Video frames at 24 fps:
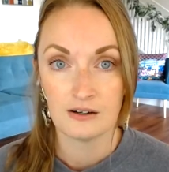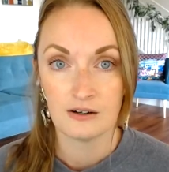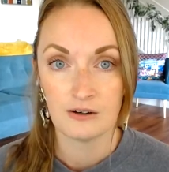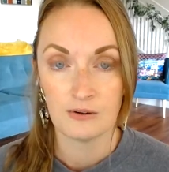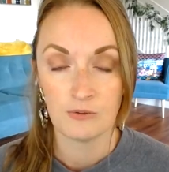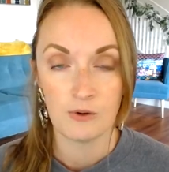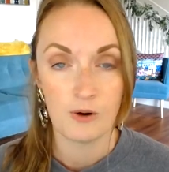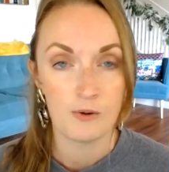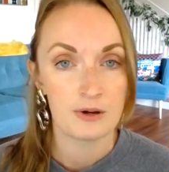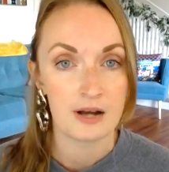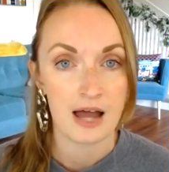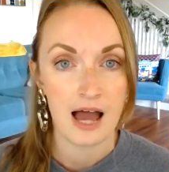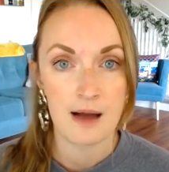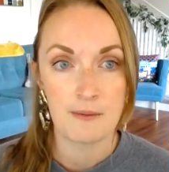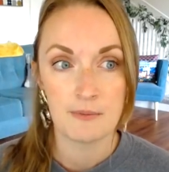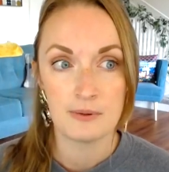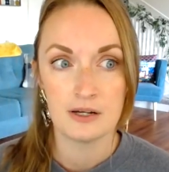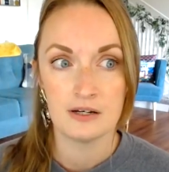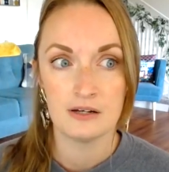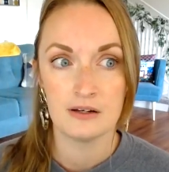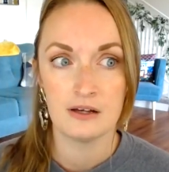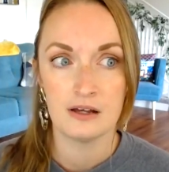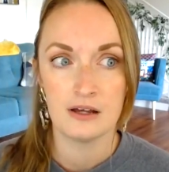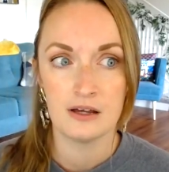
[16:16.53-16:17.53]
What would
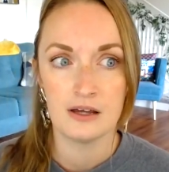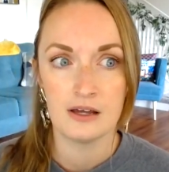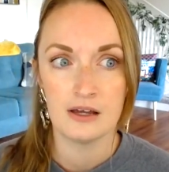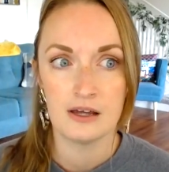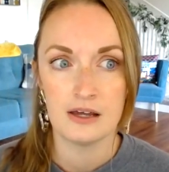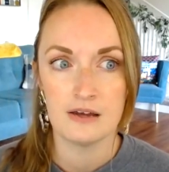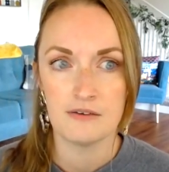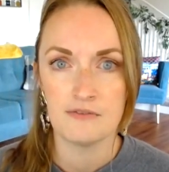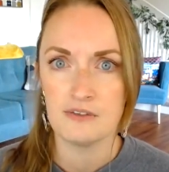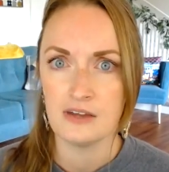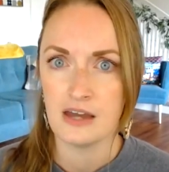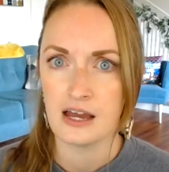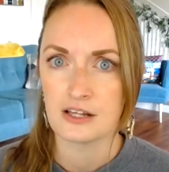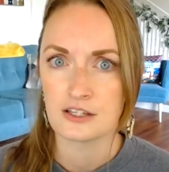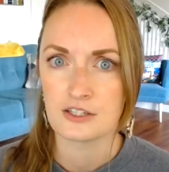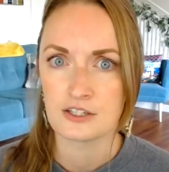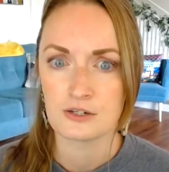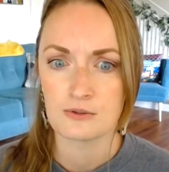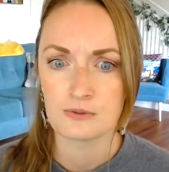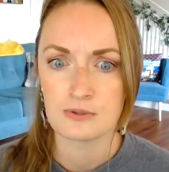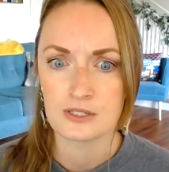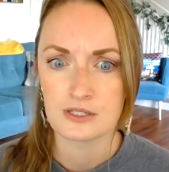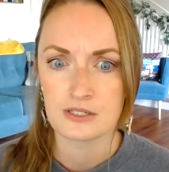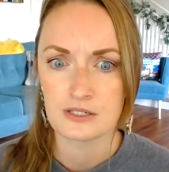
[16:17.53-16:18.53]
happen if the answer
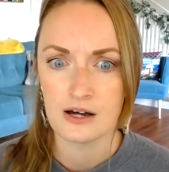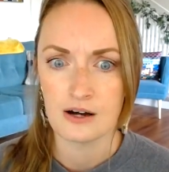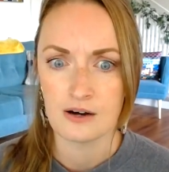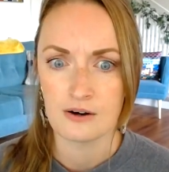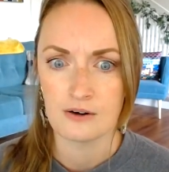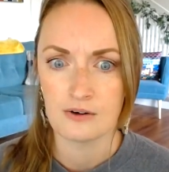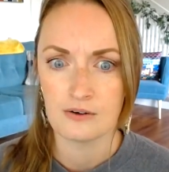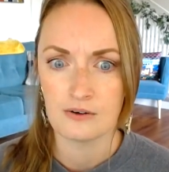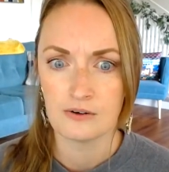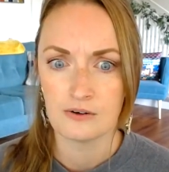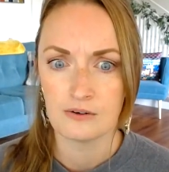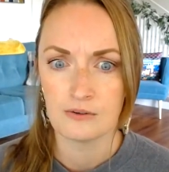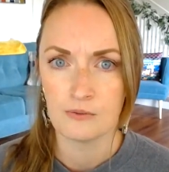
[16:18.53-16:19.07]
was no?